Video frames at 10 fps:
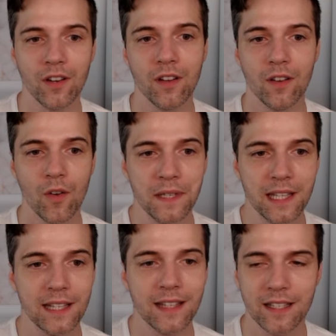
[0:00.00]

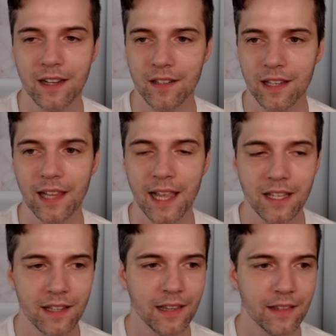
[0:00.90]
Obviously these are the
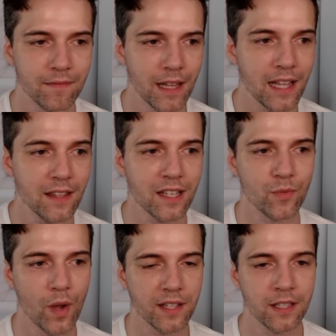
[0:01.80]
latest
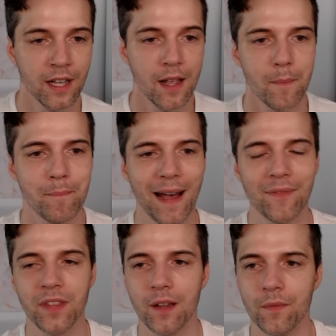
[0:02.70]
ones,
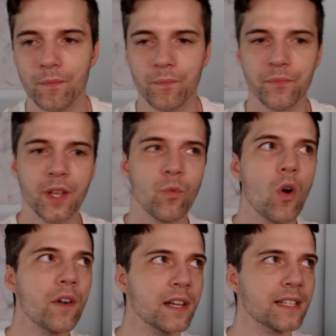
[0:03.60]
but the
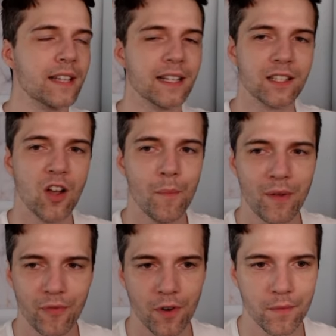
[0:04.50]
worriness that is
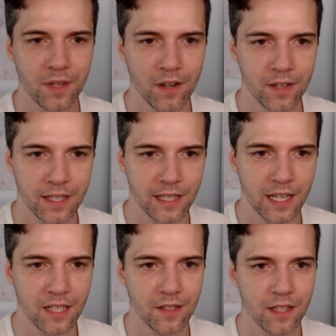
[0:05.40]
coming from,
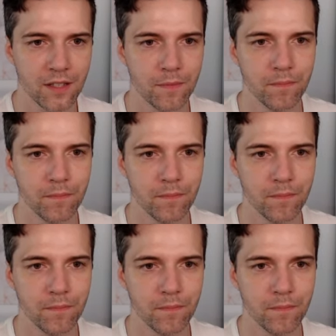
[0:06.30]
is